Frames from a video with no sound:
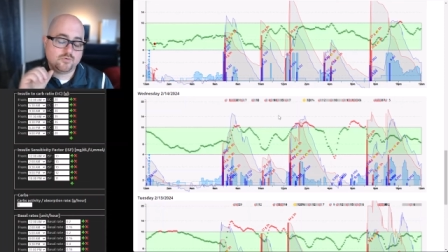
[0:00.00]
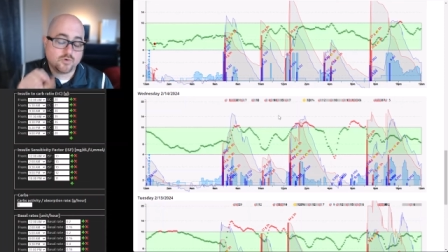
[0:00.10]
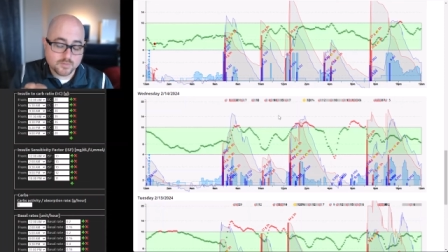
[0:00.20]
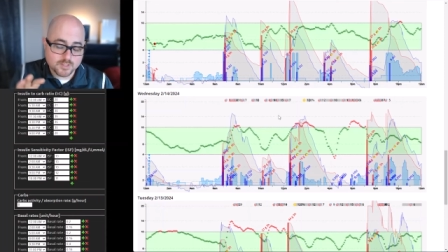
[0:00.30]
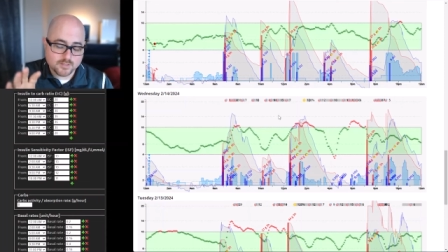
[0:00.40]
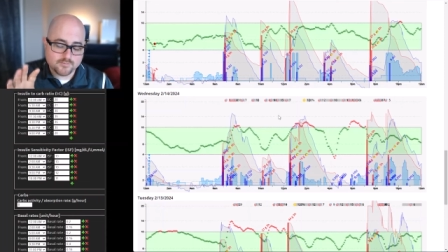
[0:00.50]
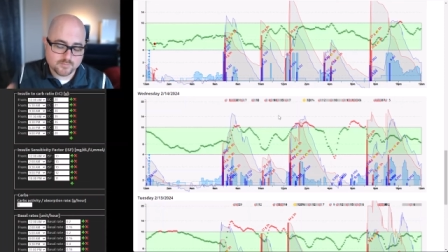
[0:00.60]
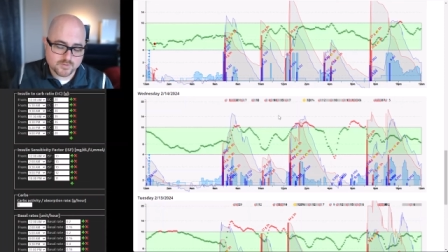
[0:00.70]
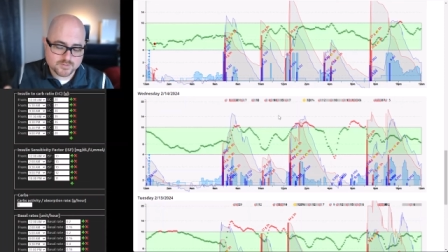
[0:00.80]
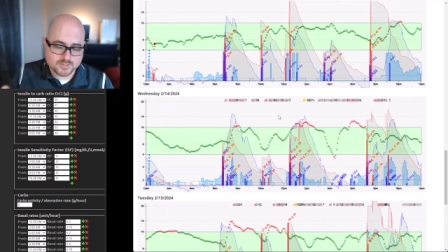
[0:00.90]
normally for
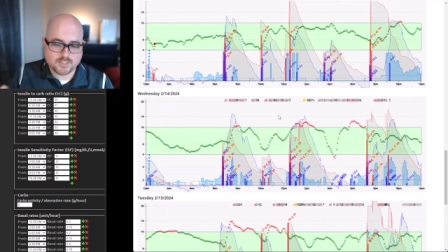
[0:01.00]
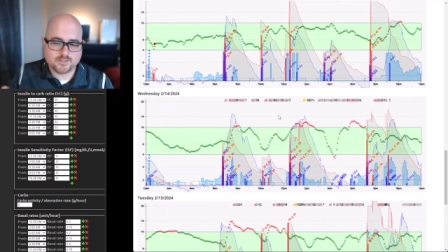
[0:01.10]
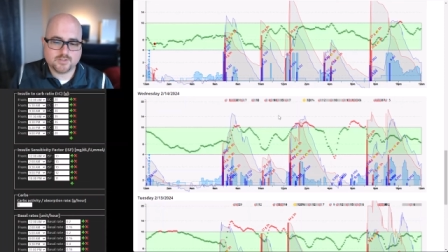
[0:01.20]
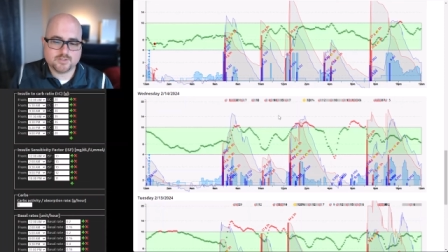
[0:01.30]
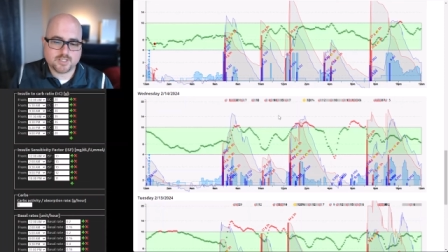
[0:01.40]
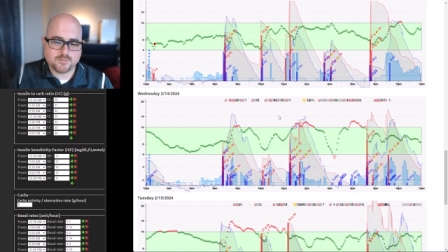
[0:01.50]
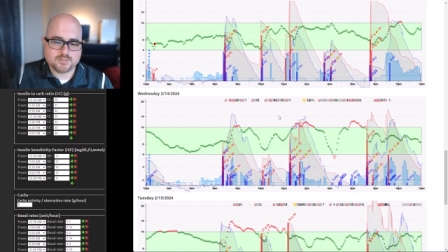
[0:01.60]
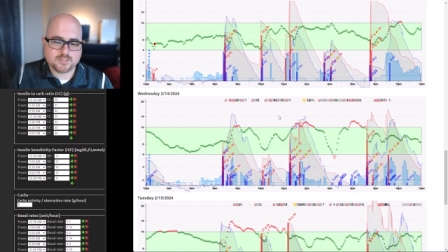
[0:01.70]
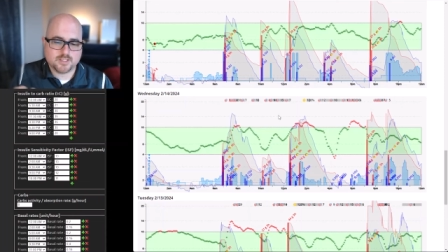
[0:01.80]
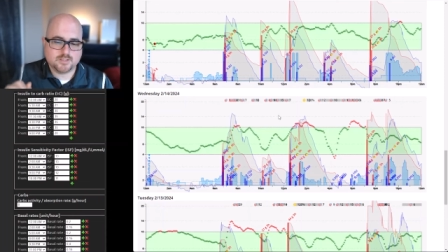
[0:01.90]
most 10 year olds i would
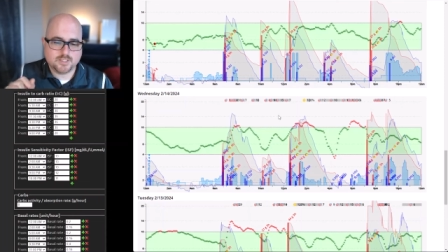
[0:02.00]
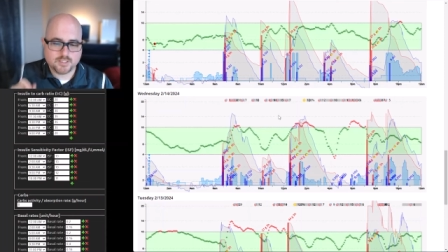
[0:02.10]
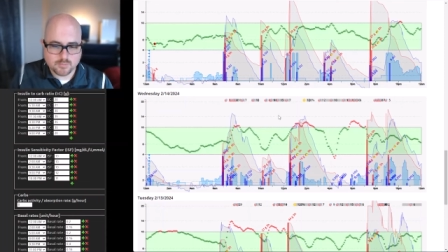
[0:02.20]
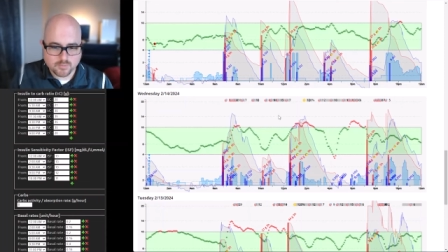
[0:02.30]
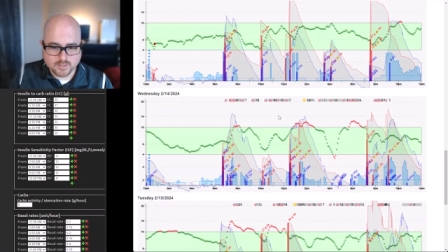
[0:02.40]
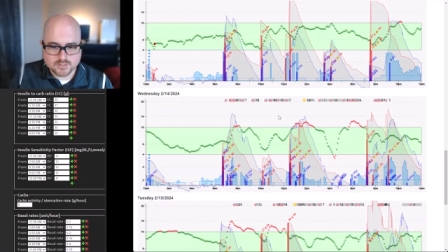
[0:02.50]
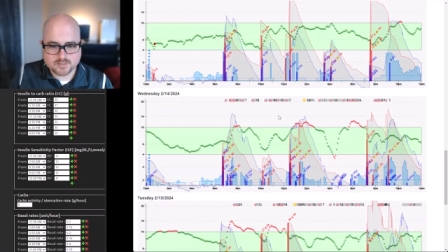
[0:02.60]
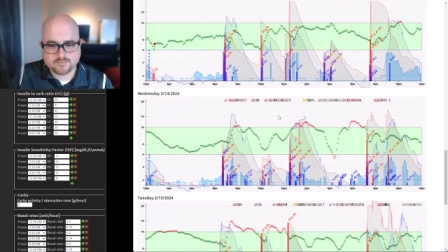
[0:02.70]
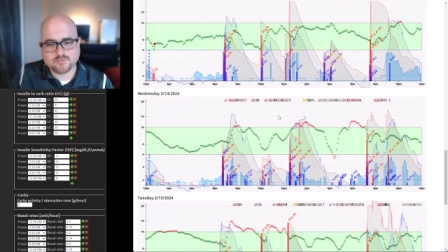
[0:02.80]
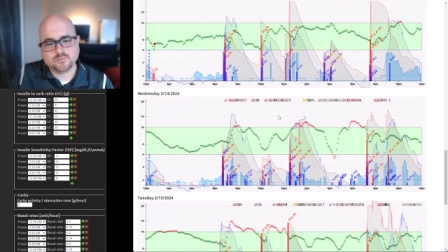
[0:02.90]
say you need a little bit more
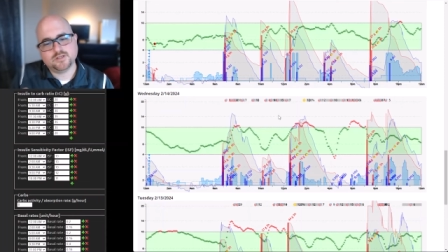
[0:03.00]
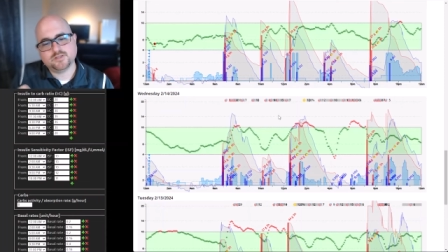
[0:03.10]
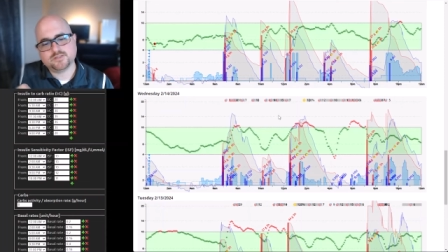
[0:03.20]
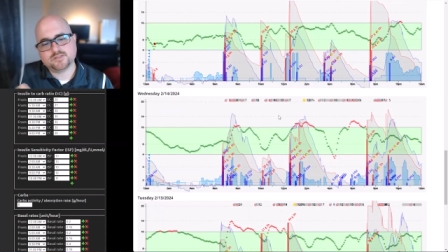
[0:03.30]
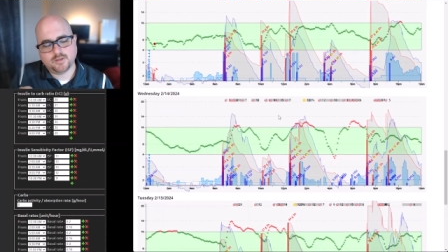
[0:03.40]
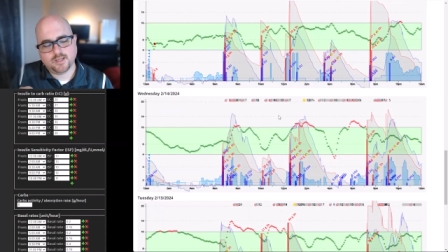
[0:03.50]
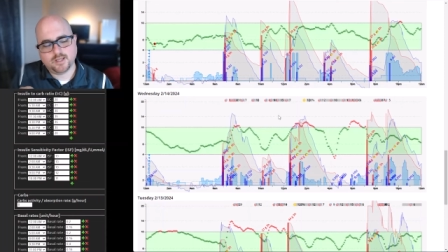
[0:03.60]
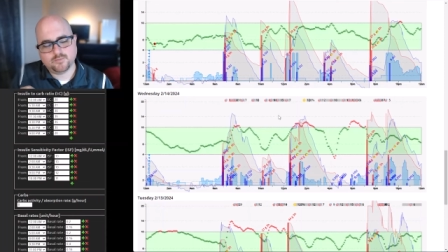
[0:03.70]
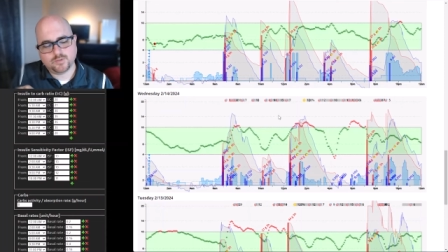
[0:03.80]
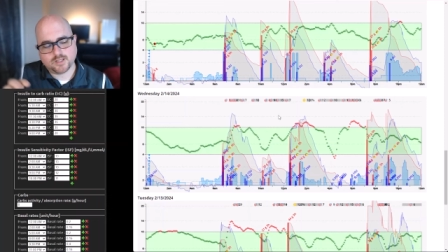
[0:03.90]
insulin for meals
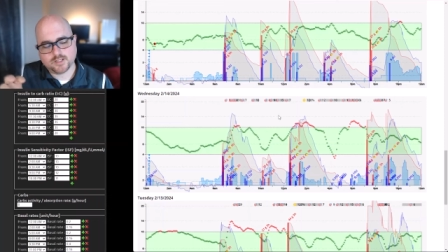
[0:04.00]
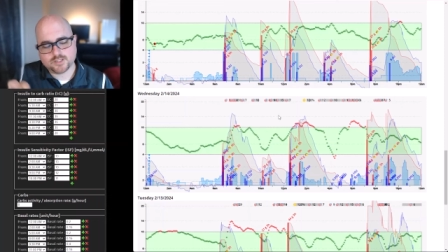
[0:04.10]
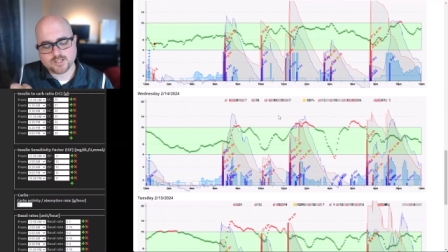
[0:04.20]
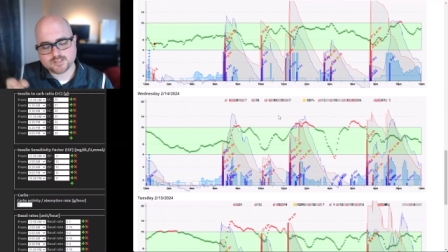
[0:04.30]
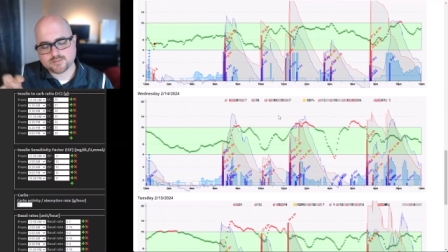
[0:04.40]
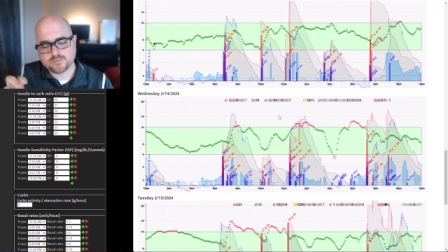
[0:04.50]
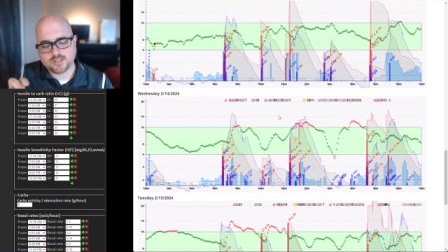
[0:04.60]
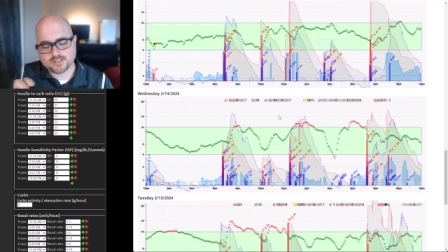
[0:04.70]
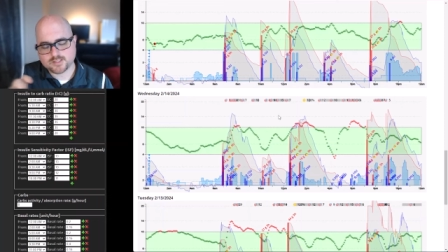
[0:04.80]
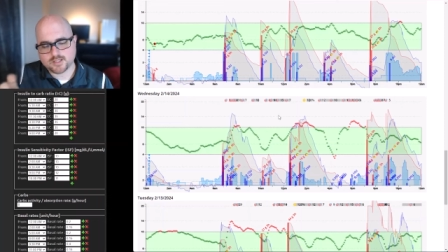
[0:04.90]
and we can adjust some
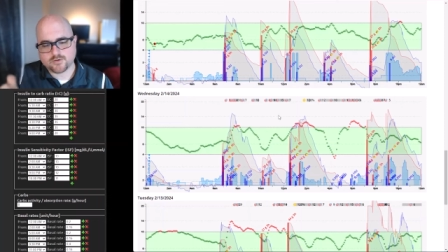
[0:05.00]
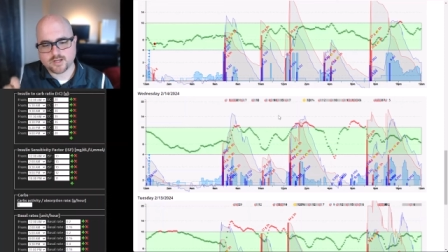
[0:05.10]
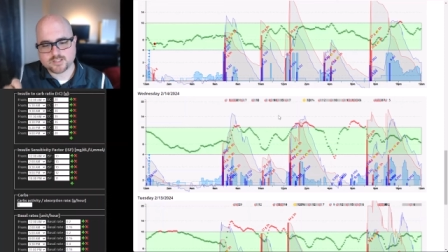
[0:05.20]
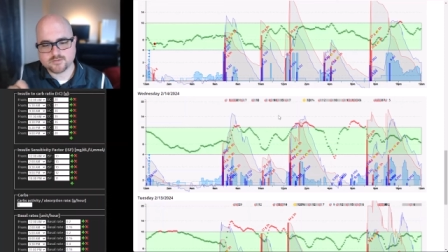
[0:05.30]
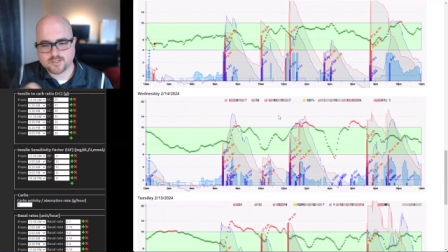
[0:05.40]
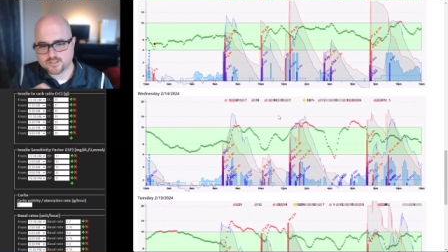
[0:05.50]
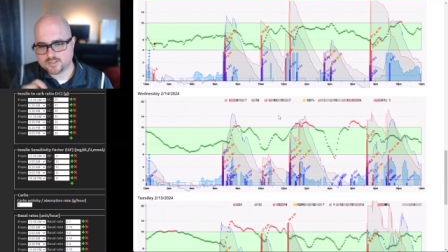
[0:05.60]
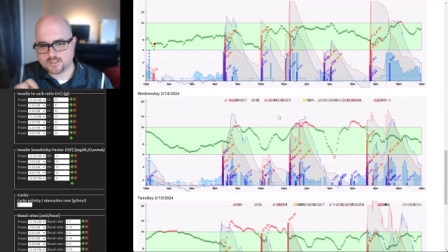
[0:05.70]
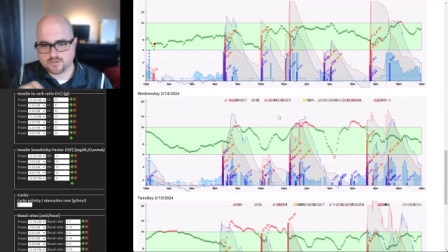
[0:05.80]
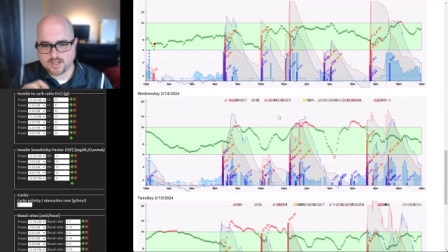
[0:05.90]
things in correction ranges
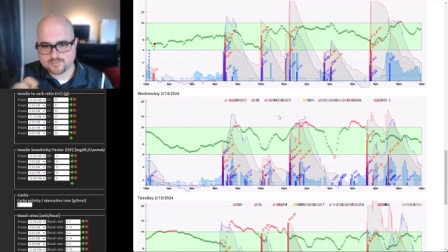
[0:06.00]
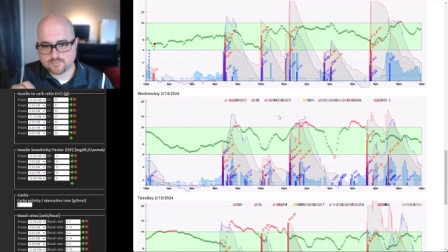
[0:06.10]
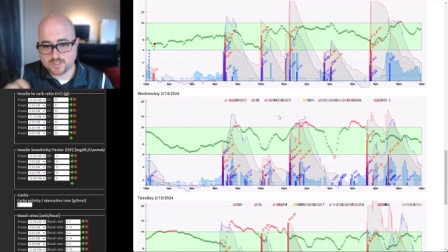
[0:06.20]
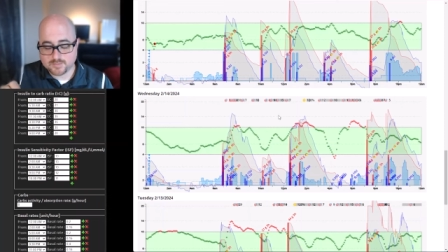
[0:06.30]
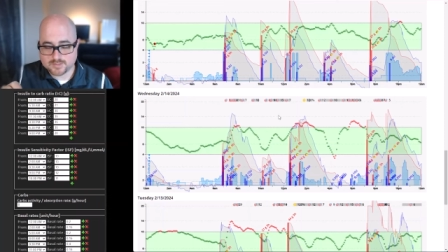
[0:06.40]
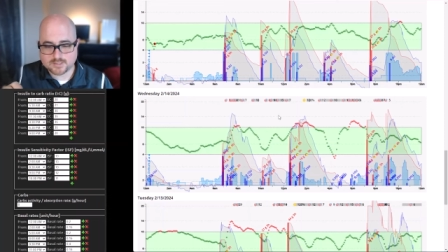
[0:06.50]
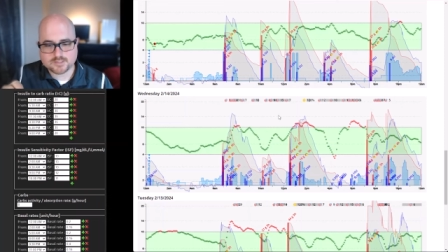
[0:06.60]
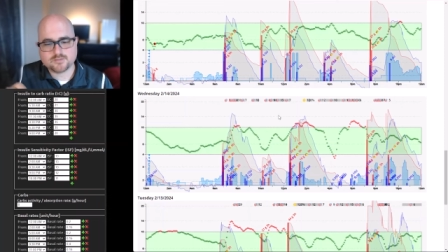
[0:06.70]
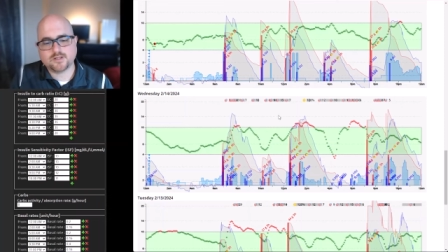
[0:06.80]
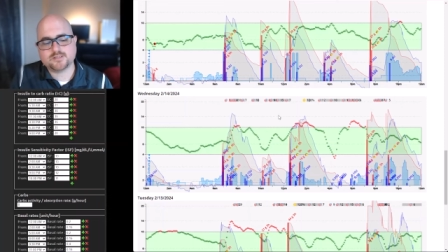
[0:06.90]
so you don't have to babysit
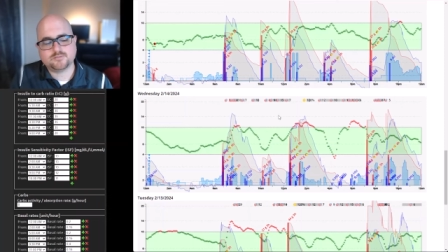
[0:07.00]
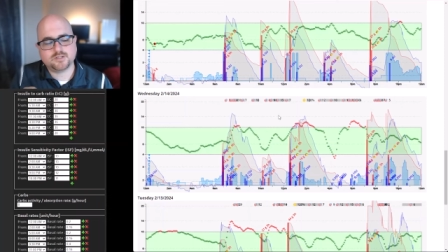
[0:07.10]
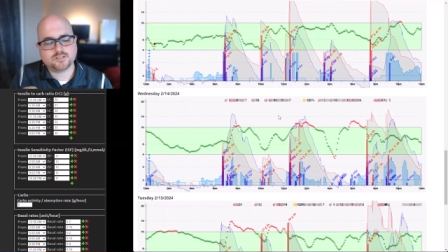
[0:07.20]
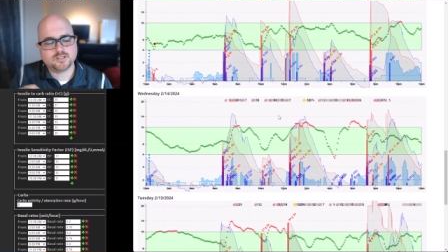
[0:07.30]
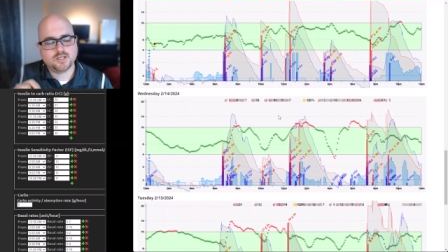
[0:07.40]
this quite so much